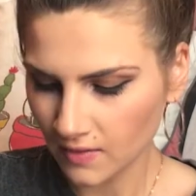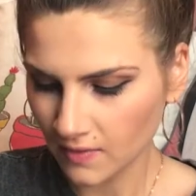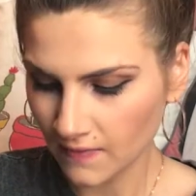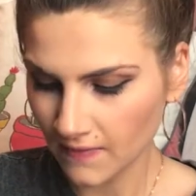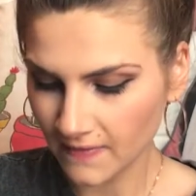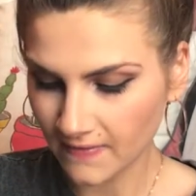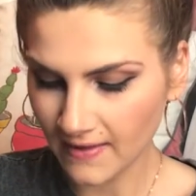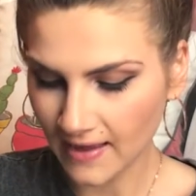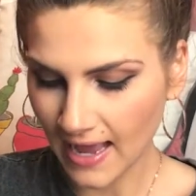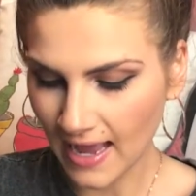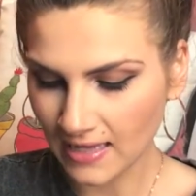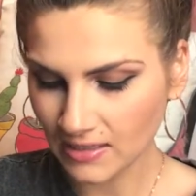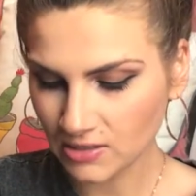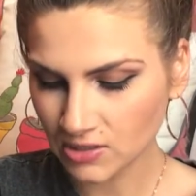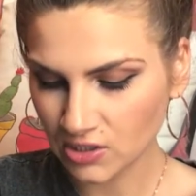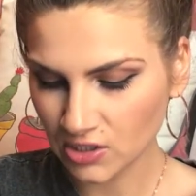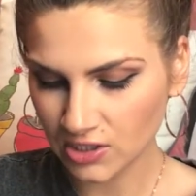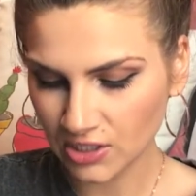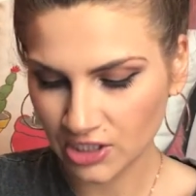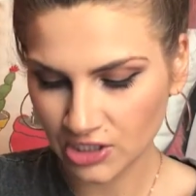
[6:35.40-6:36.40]
The
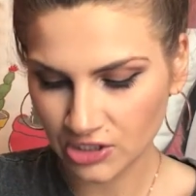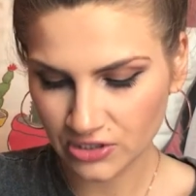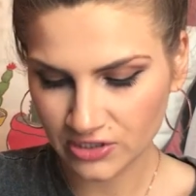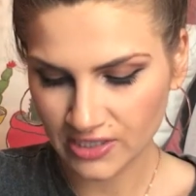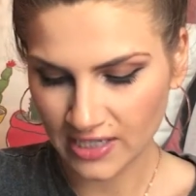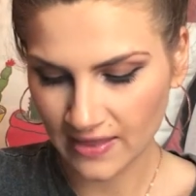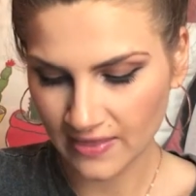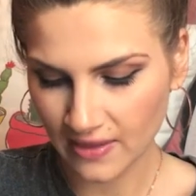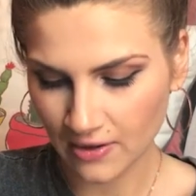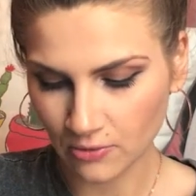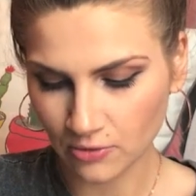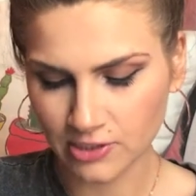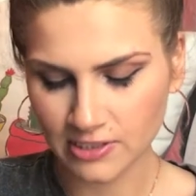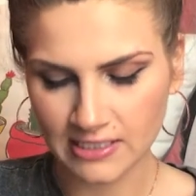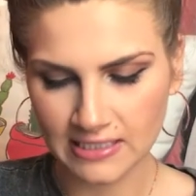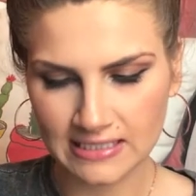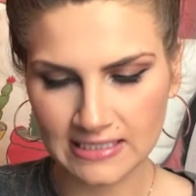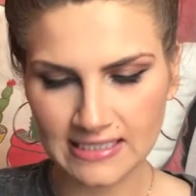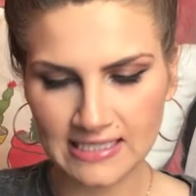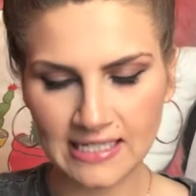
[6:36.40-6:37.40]
tags on here say they were
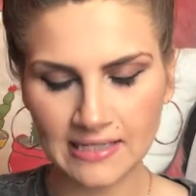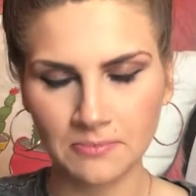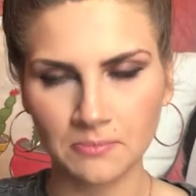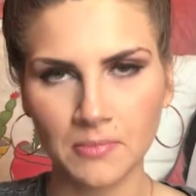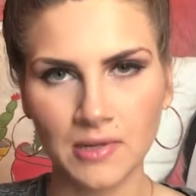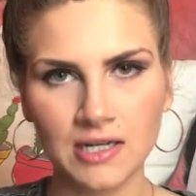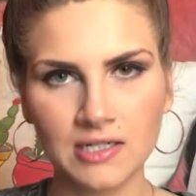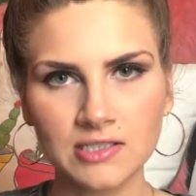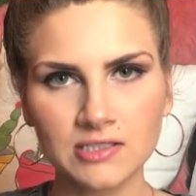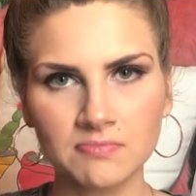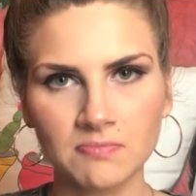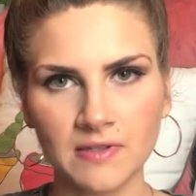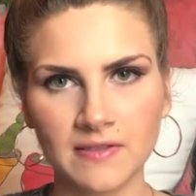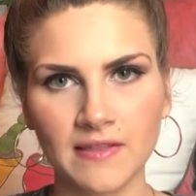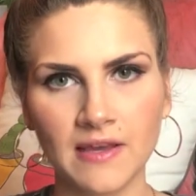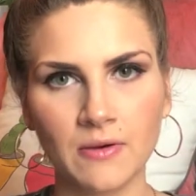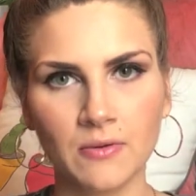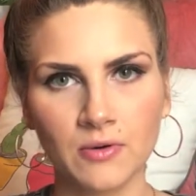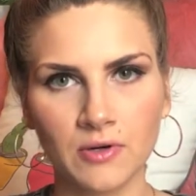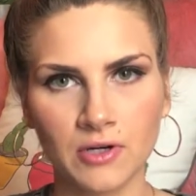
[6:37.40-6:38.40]
sixteen bucks, but
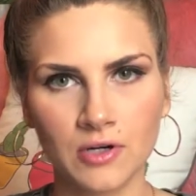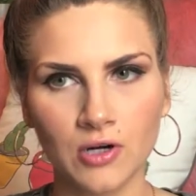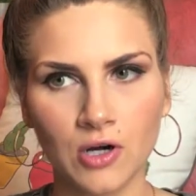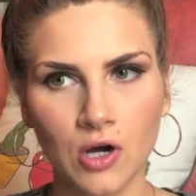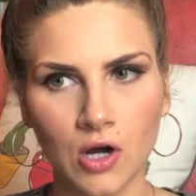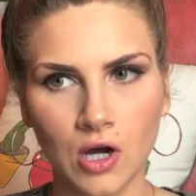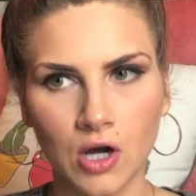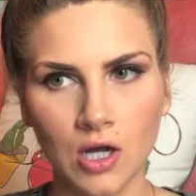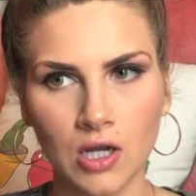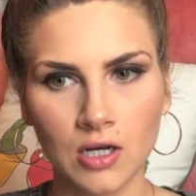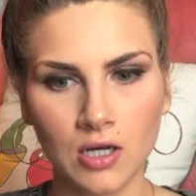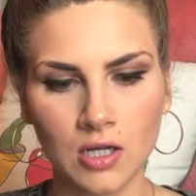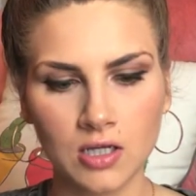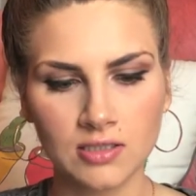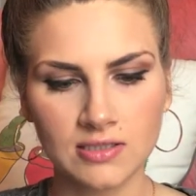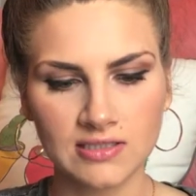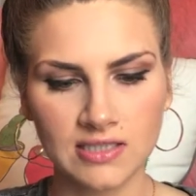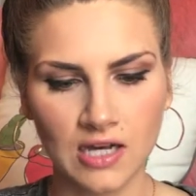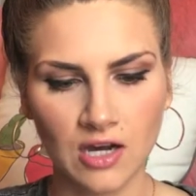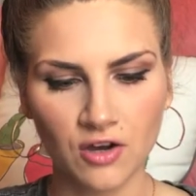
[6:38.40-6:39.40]
they were on
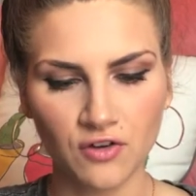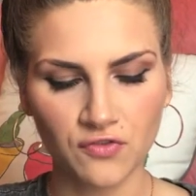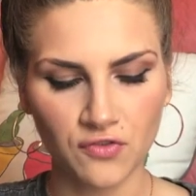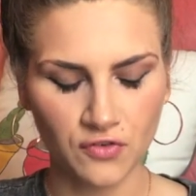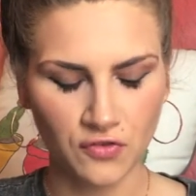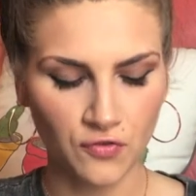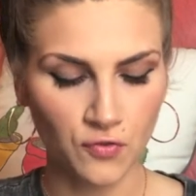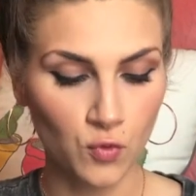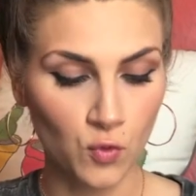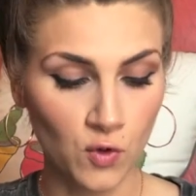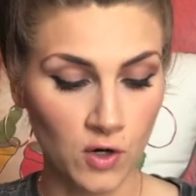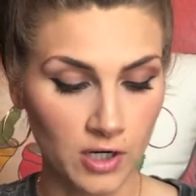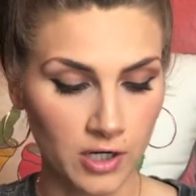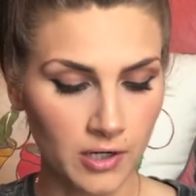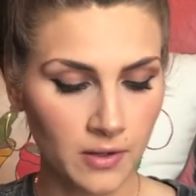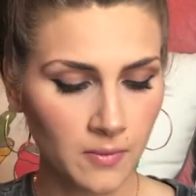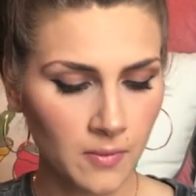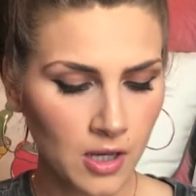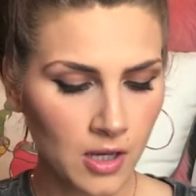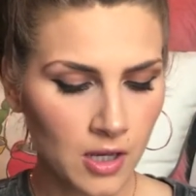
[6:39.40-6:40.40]
sale for four.